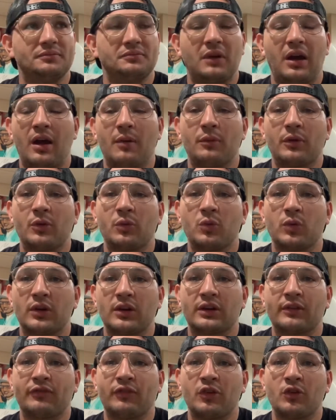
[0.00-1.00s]
I'm going to
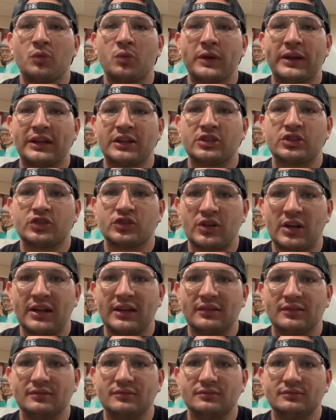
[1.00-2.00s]
work for a week
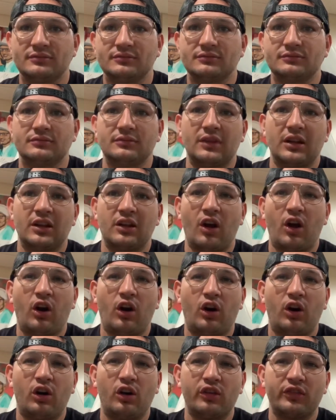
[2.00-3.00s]
straight, and
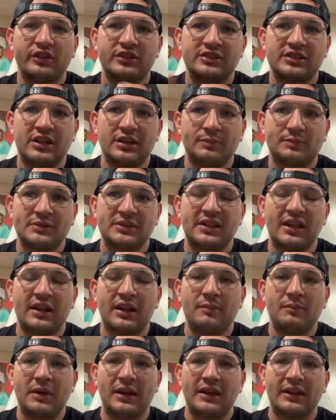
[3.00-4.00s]
all the tips that
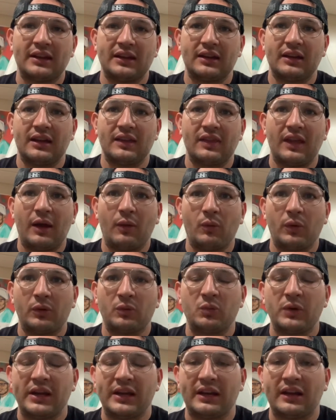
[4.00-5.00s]
I make in that 1
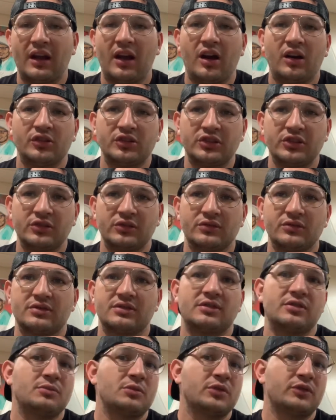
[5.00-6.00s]
week, I'll use
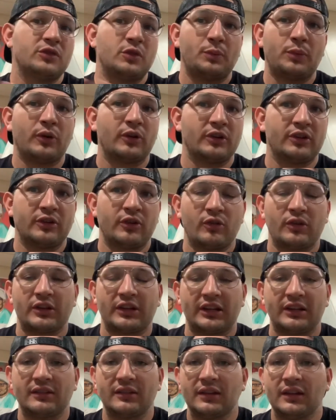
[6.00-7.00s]
to move to Portland,
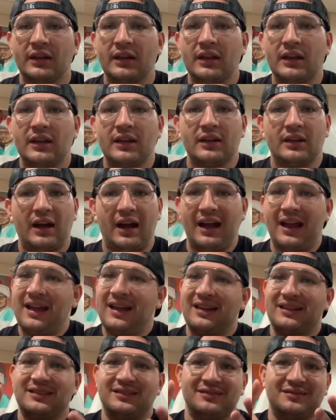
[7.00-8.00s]
Oregon. I
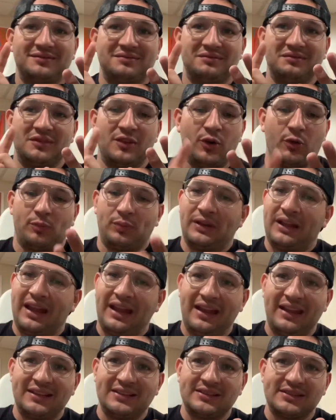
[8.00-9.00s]
had no
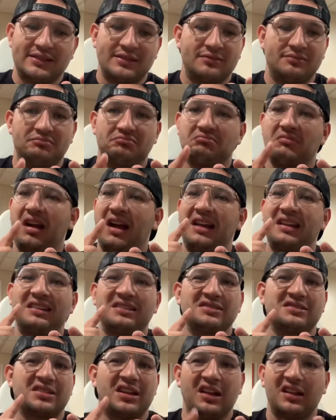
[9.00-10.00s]
plans. I
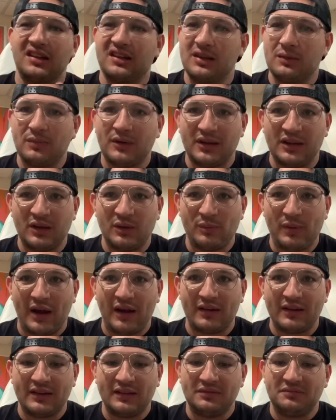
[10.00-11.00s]
didn't tell anybody
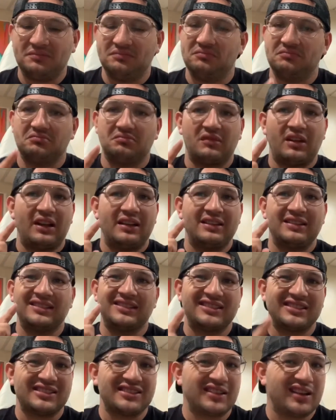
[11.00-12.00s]
about it. I didn't
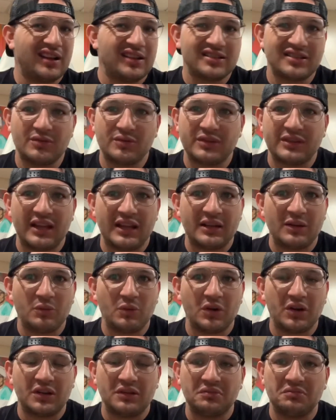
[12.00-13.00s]
discuss it with
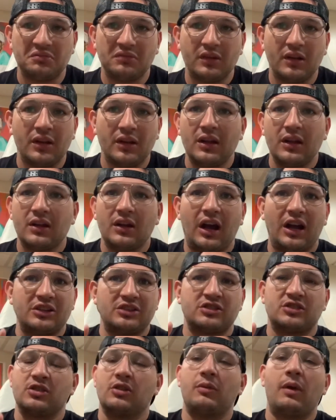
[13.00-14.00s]
anyone. I
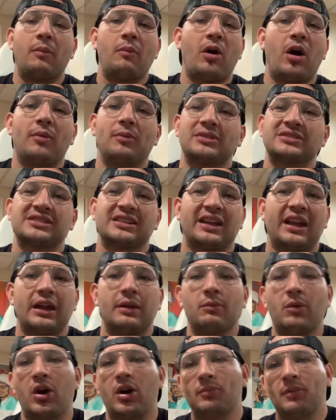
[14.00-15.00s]
just told my mom, I was like, "Hey,
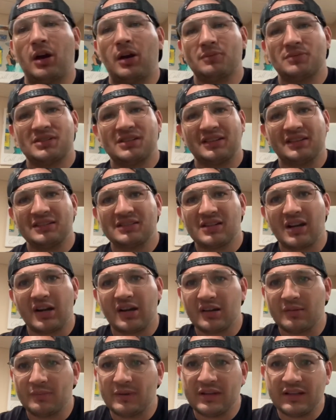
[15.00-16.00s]
Mom, I'm sick and
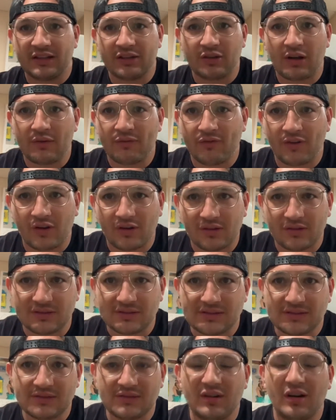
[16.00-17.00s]
tired of being in Great
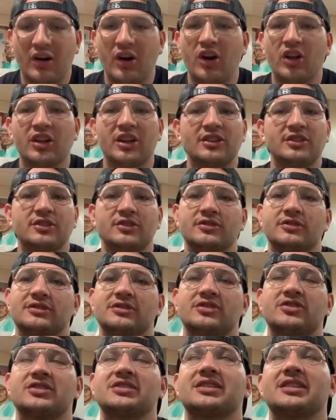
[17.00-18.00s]
Falls. All I do is
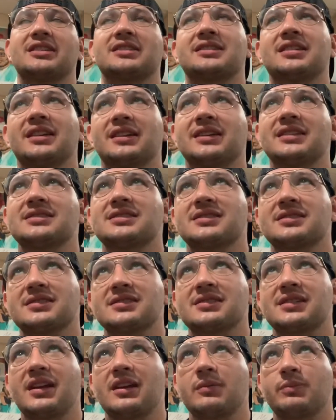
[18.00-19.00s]
just get tickets at the
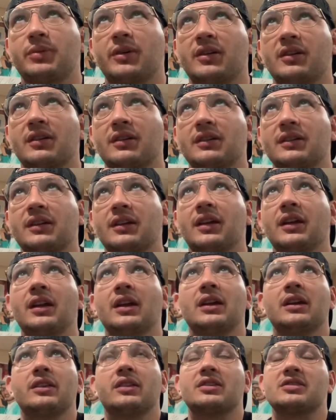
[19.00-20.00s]
skate park.
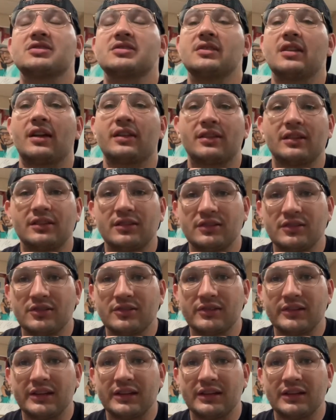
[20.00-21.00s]
There's nothing to do
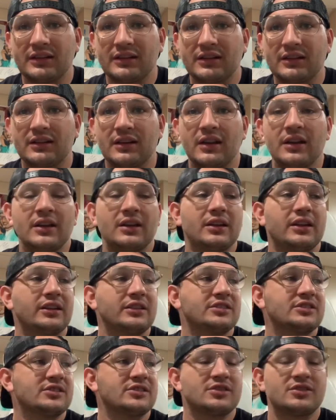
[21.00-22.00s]
here.
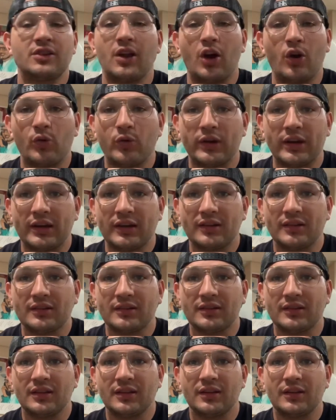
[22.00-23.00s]
It's snowing.
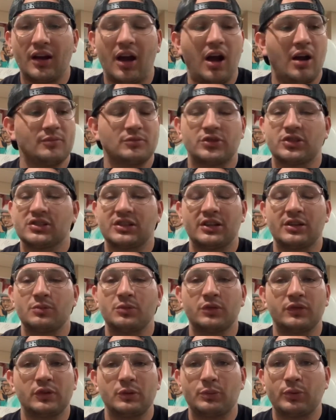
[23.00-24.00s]
I'm just going to
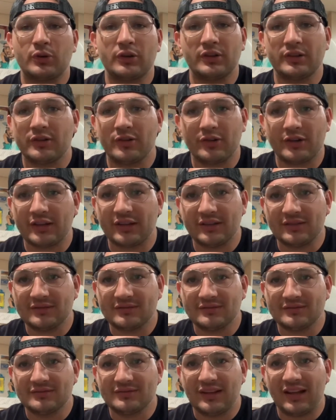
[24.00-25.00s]
move to Portland, Oregon."
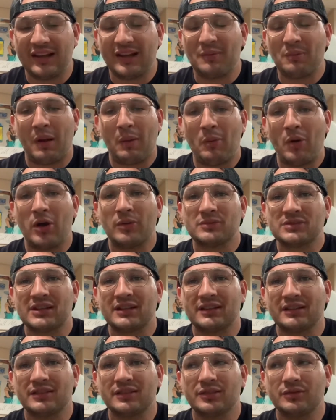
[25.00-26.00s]
And then my mom's
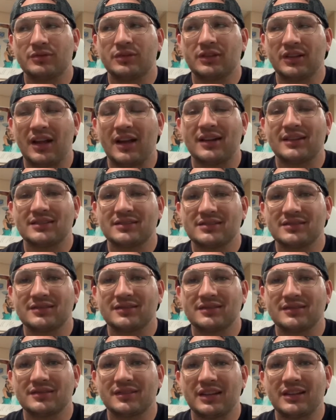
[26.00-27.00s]
like, "You realize
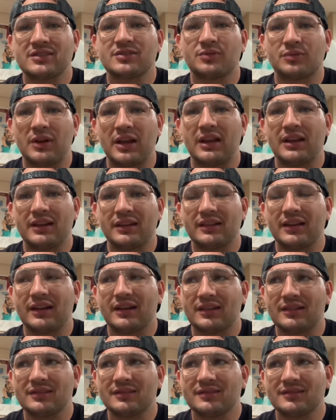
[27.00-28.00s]
it's raining
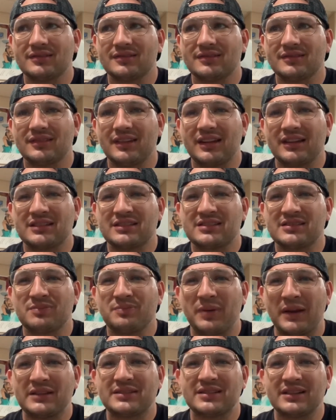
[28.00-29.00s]
there. It's
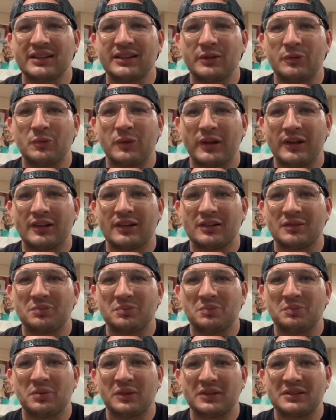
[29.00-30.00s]
basically winter,
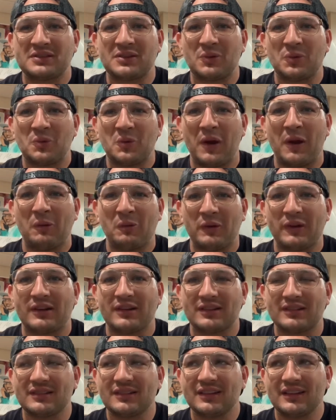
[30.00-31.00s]
but it's a wet
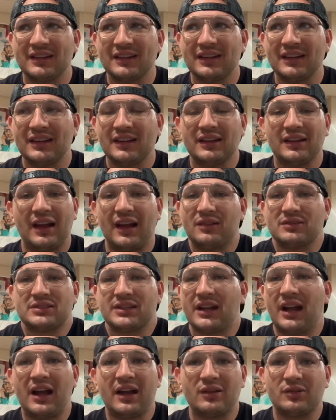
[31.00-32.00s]
winter." I was
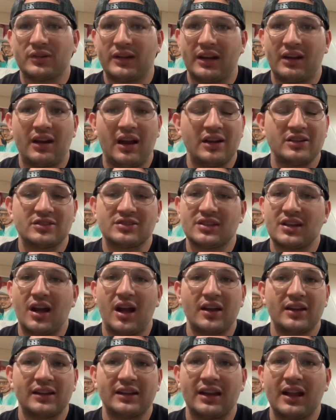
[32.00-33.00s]
like, "I don't care. I just
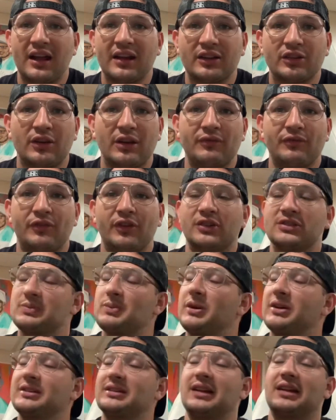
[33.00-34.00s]
got to get out of Great Falls,
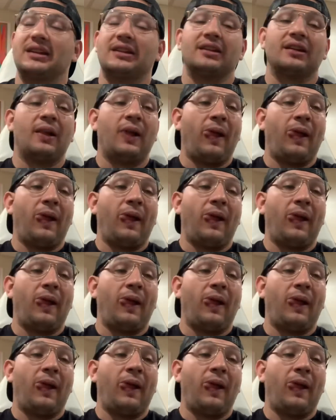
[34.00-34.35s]
Montana."